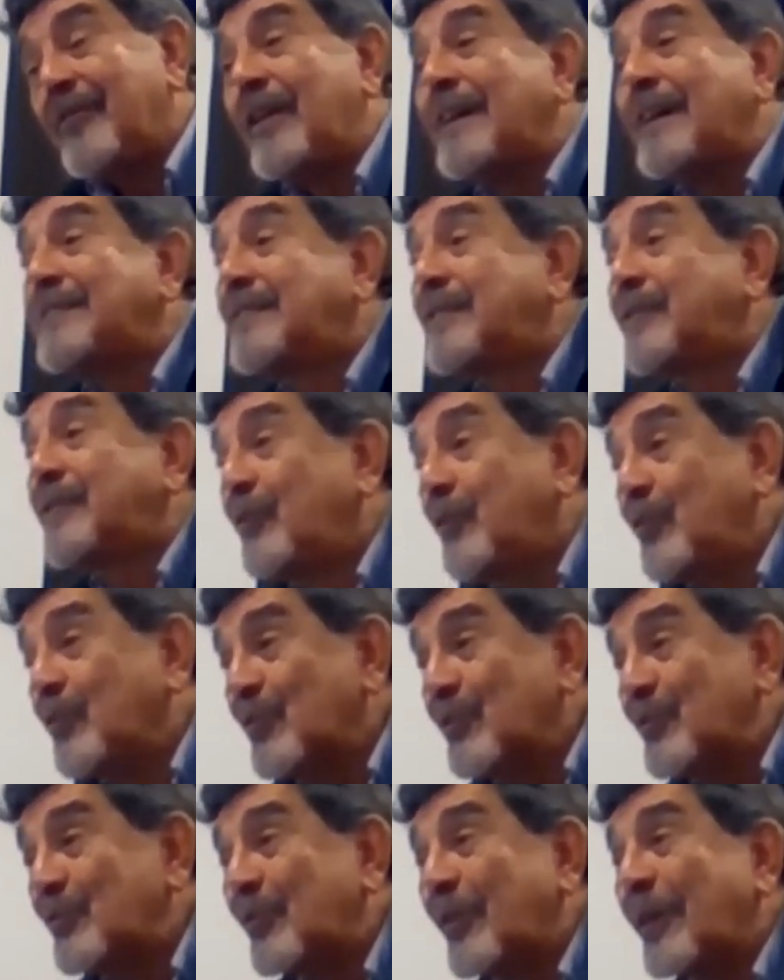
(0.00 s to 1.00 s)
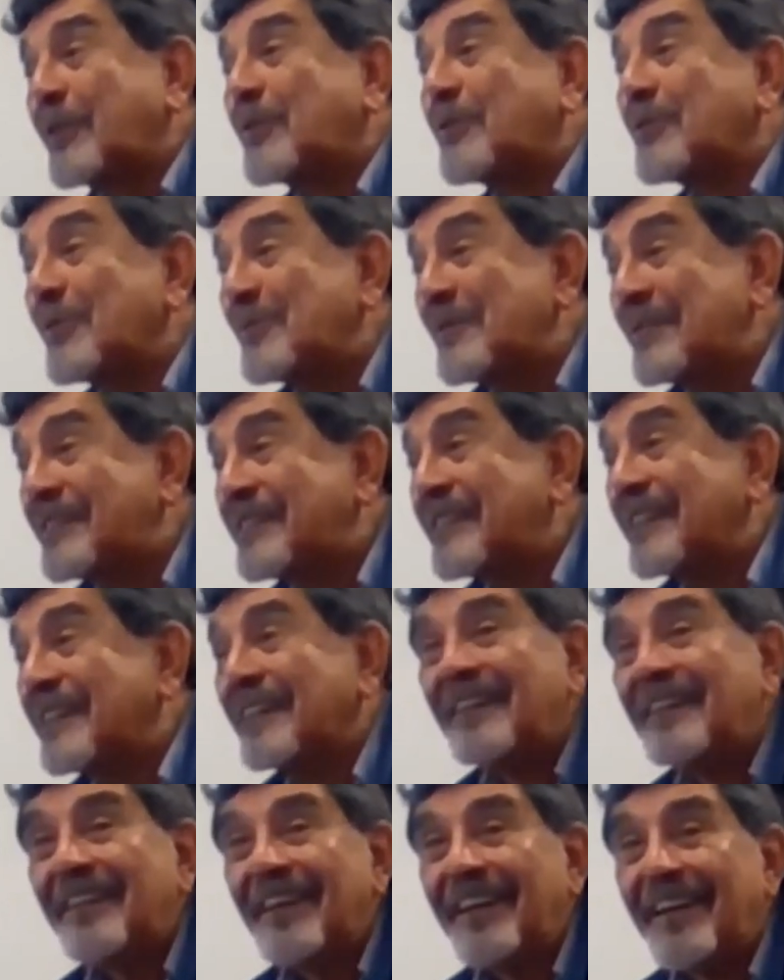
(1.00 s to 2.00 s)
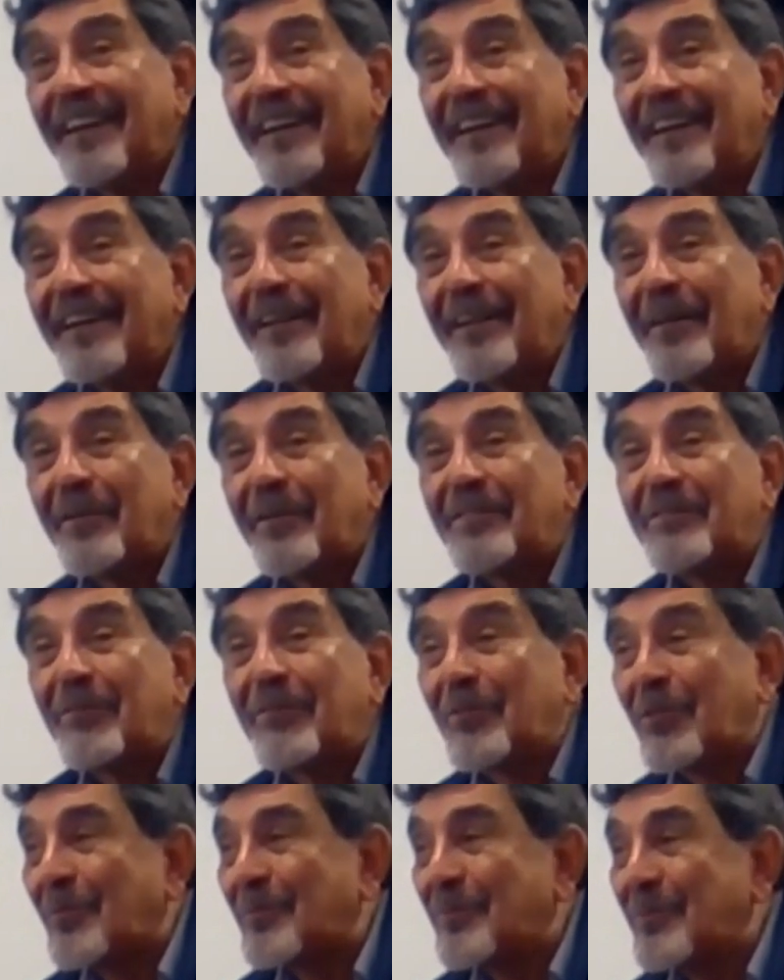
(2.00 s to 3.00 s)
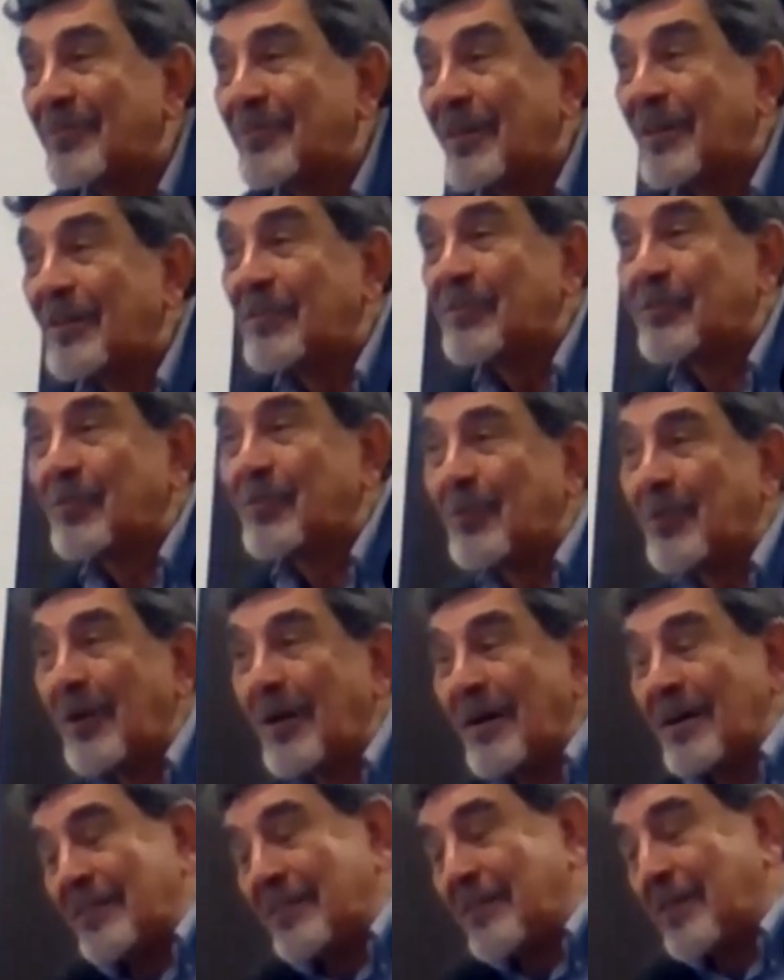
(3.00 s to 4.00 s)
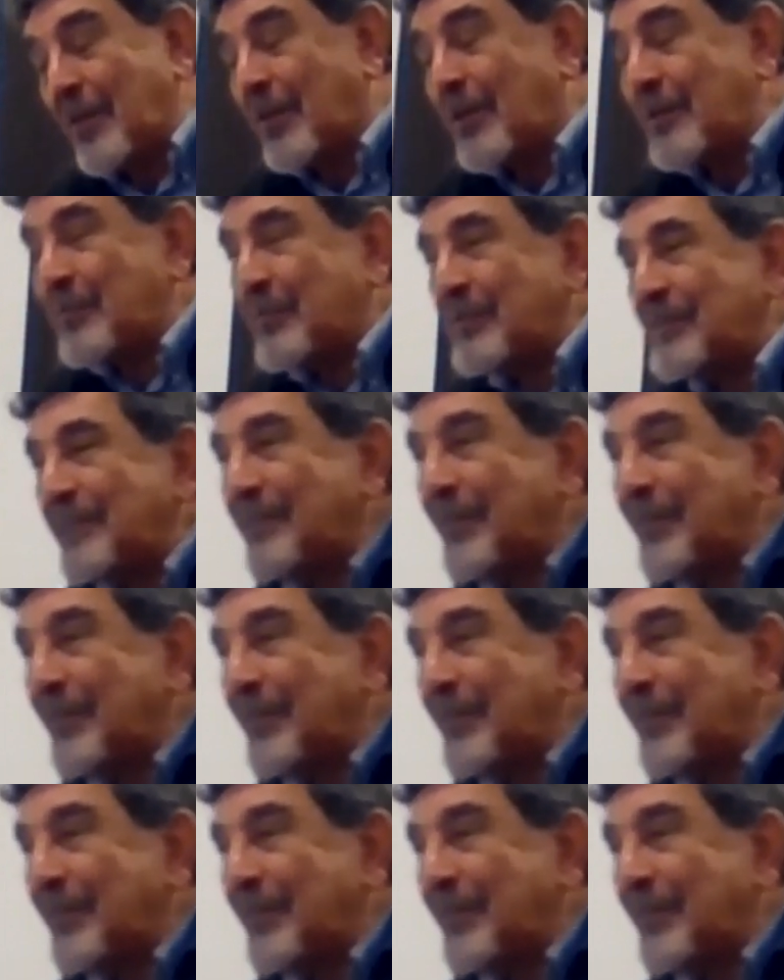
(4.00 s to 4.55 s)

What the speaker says: feds fuel to economic development. So the urban